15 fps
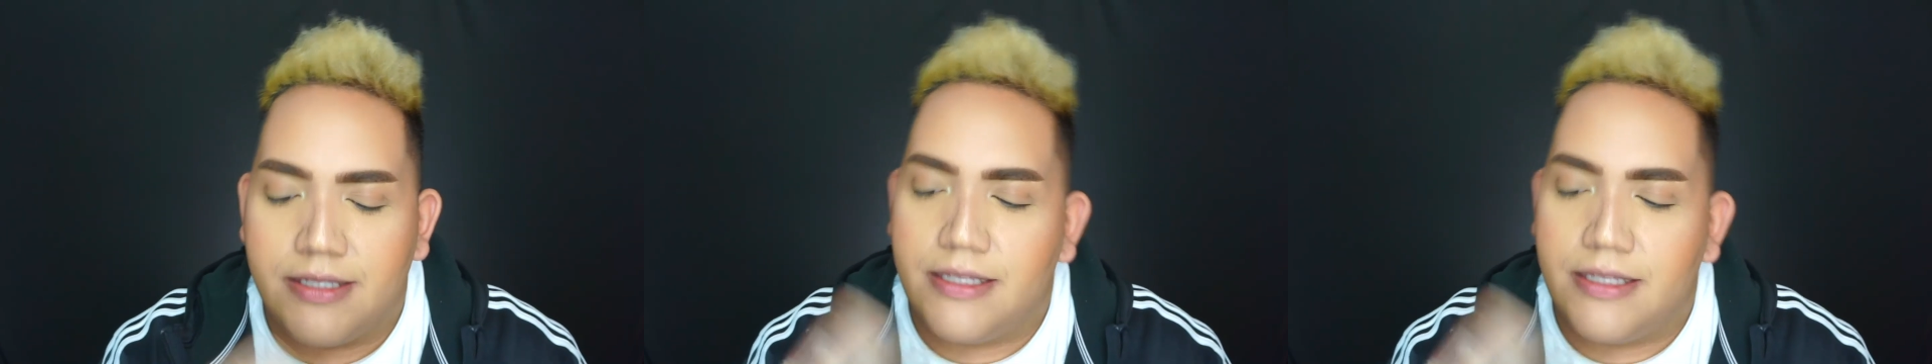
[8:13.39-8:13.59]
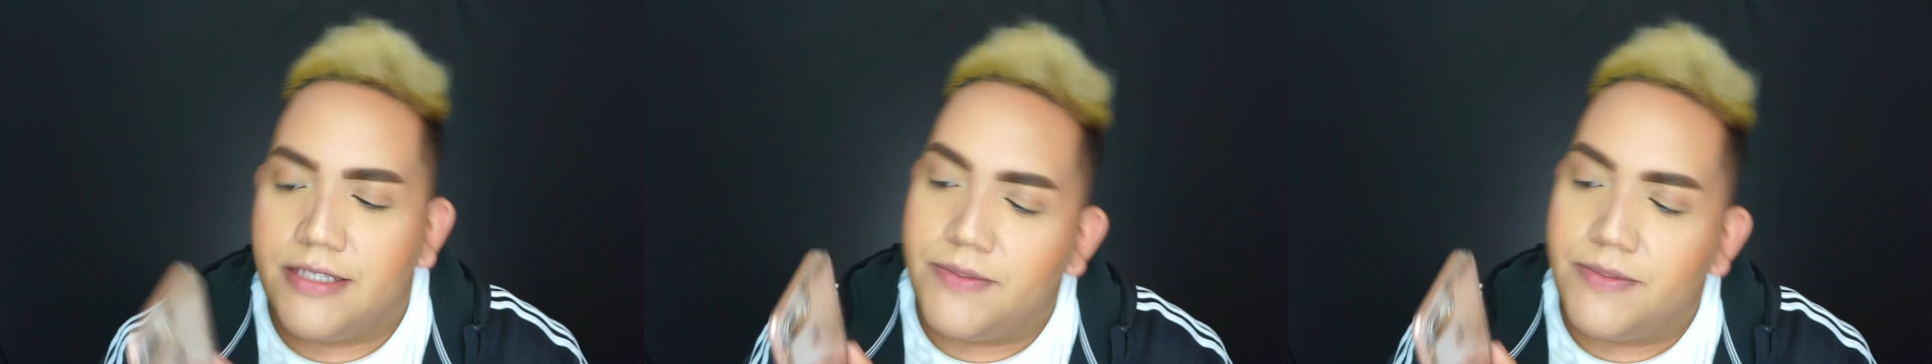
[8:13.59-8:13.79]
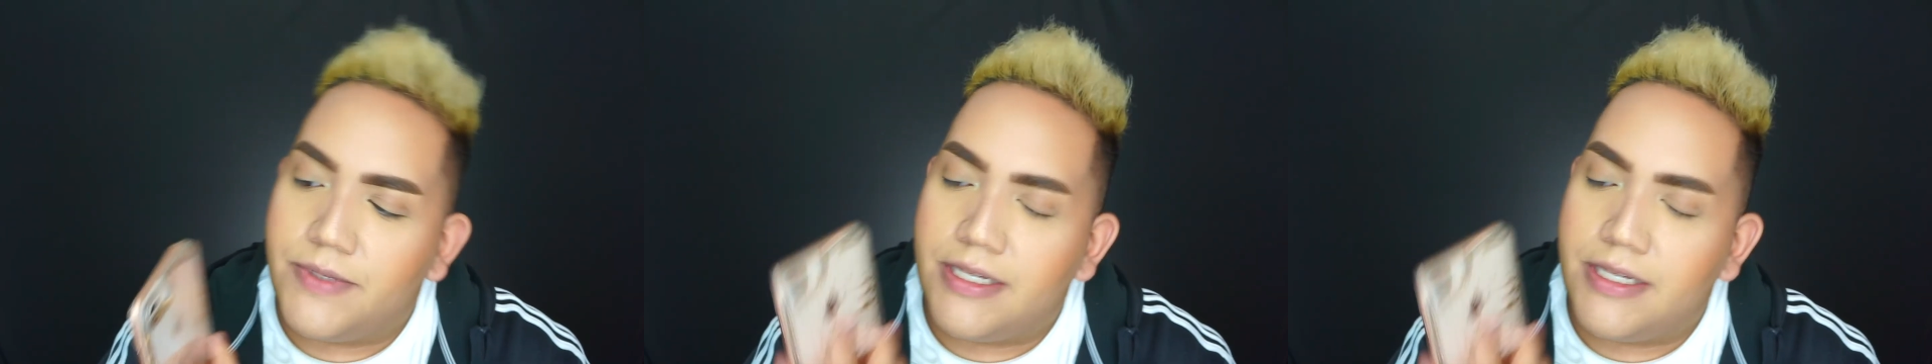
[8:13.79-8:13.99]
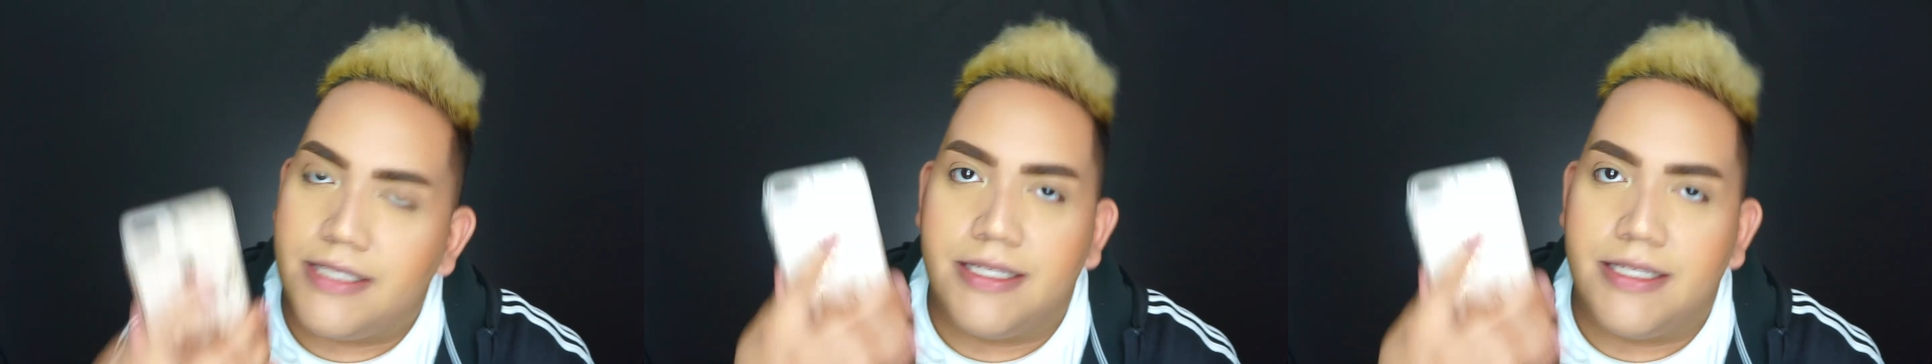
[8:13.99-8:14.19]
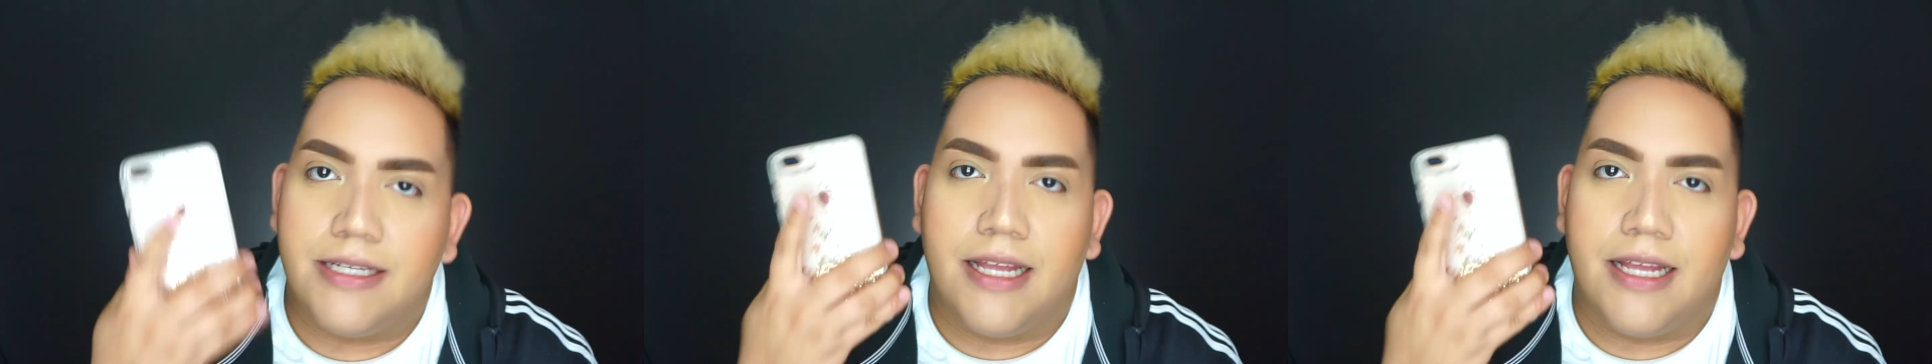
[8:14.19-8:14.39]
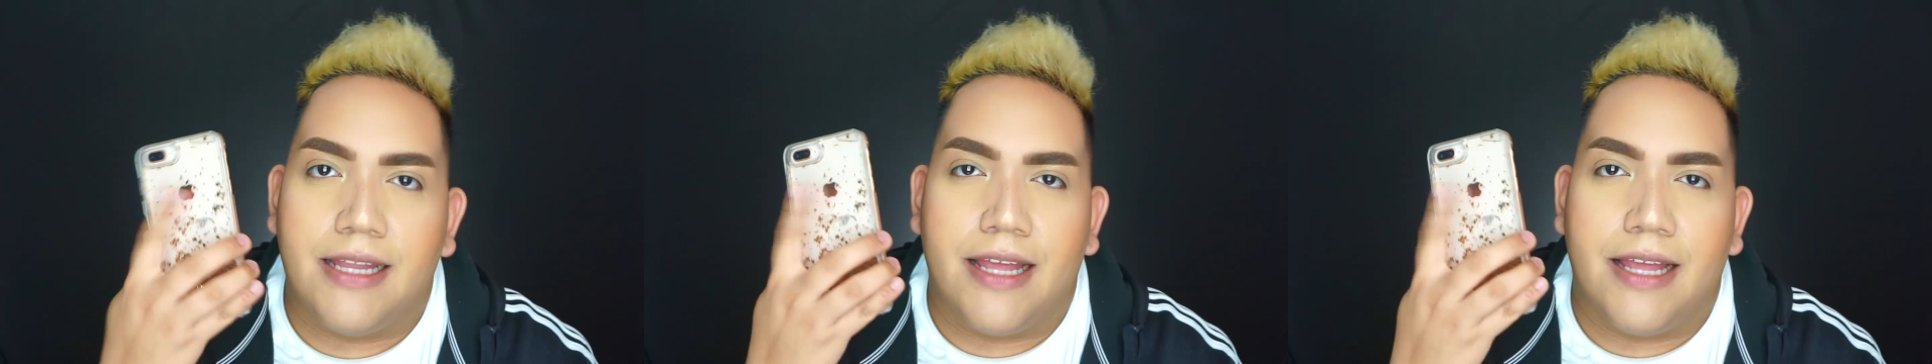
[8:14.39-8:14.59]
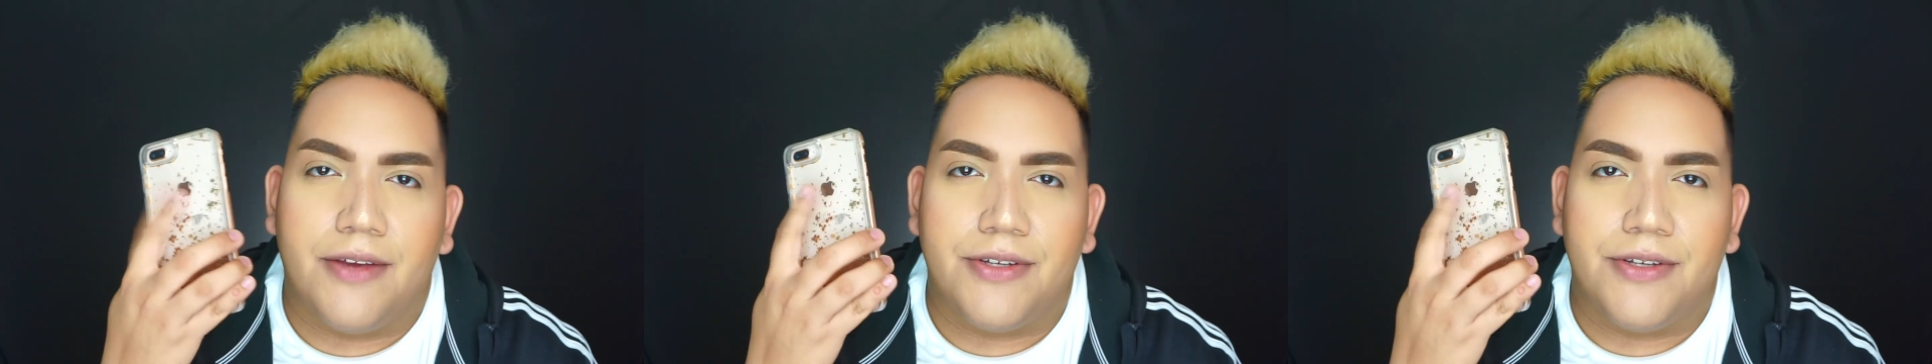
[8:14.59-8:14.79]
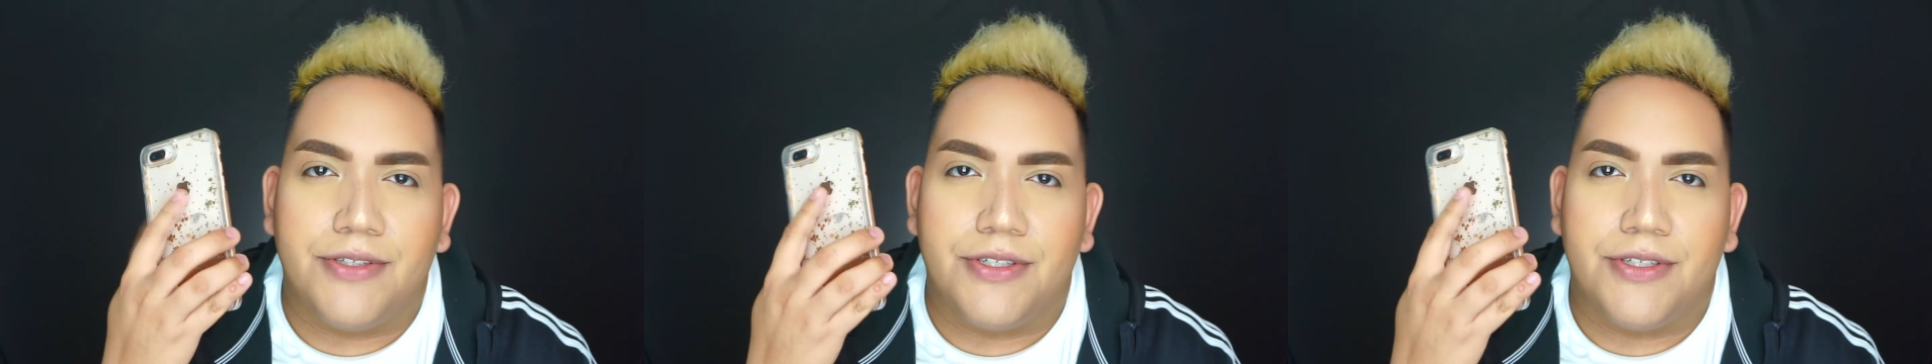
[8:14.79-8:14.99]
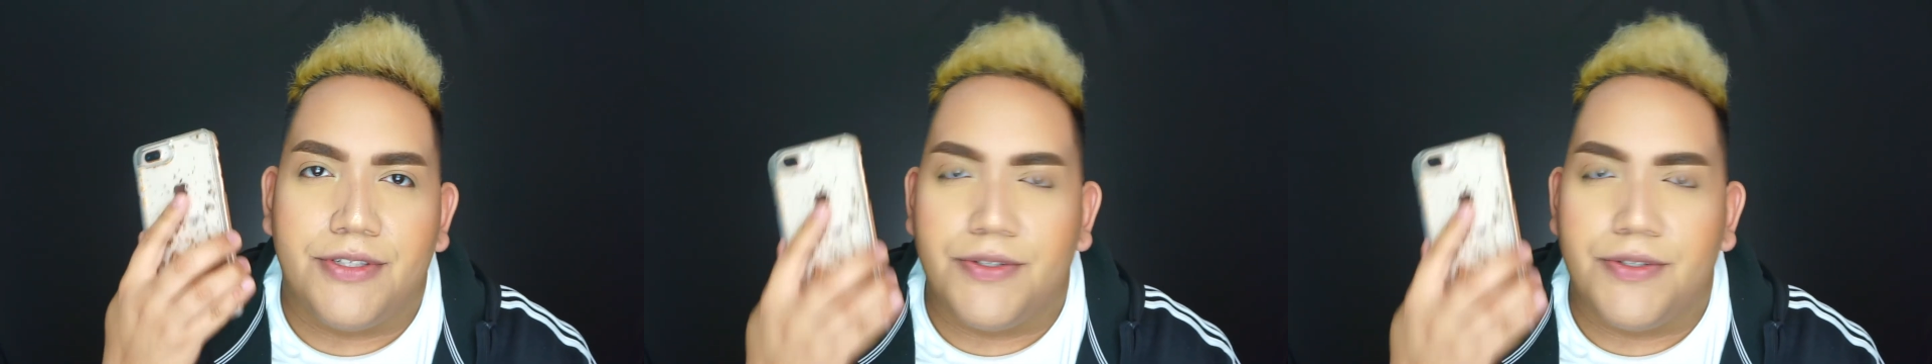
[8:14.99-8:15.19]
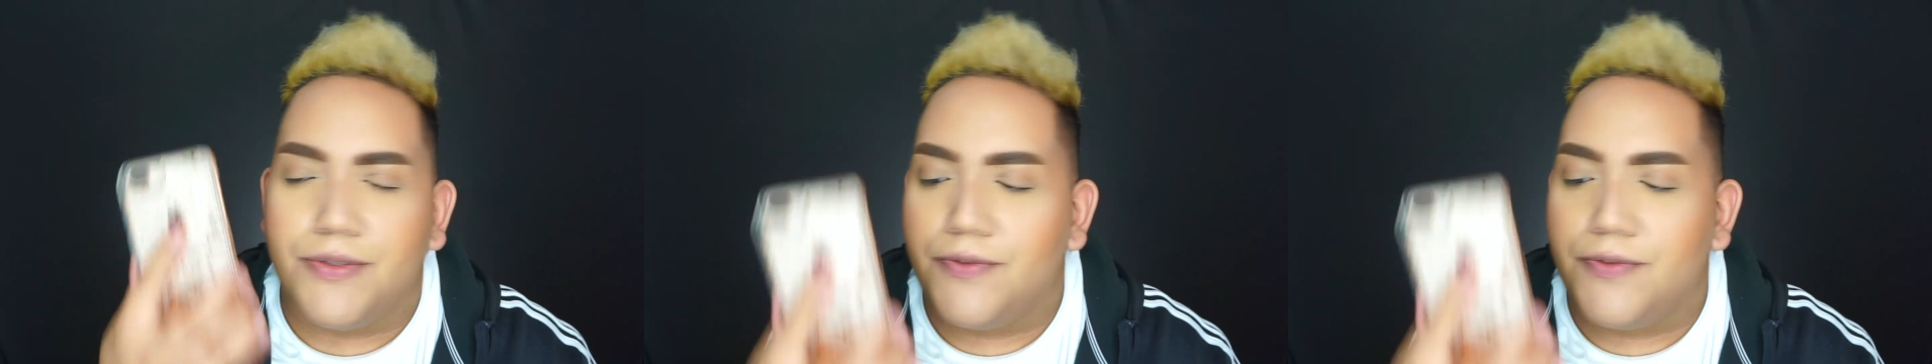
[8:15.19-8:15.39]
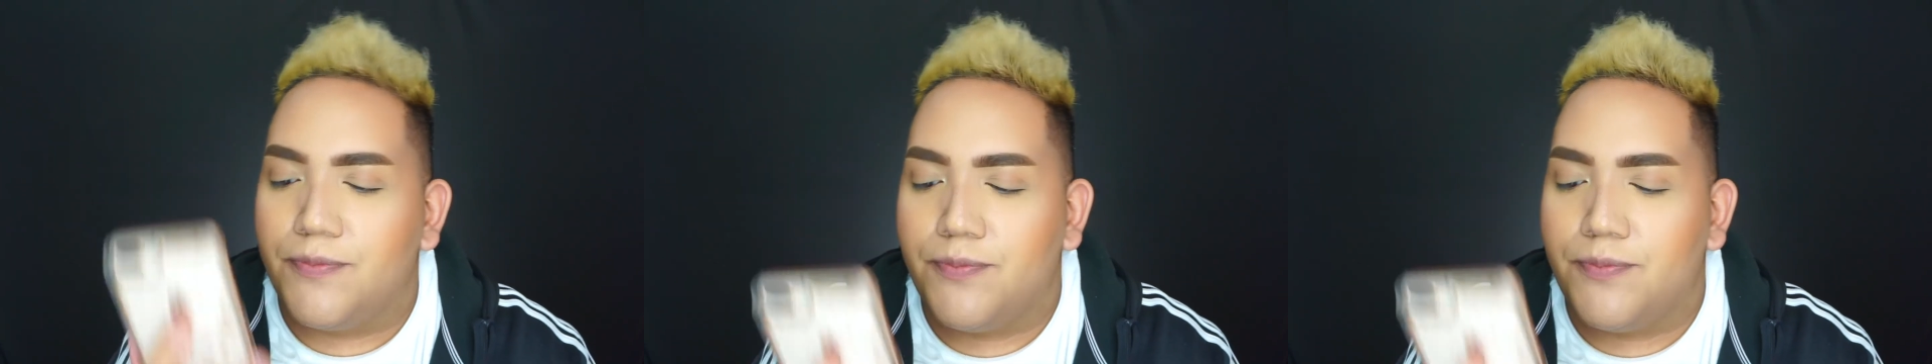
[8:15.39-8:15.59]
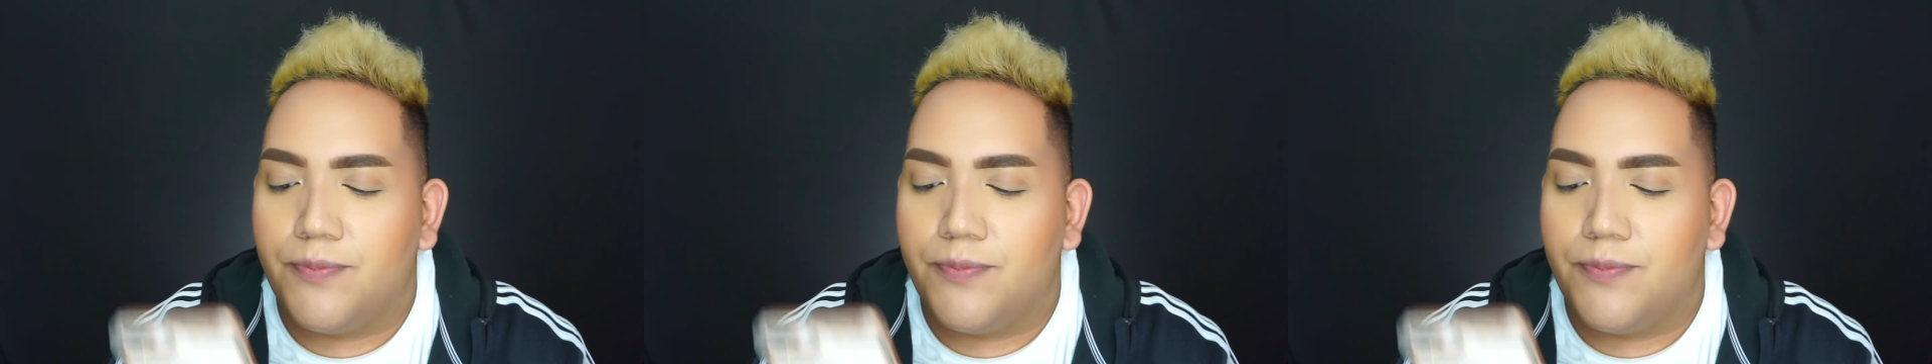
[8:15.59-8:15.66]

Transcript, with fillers: this one doesn't allow you to do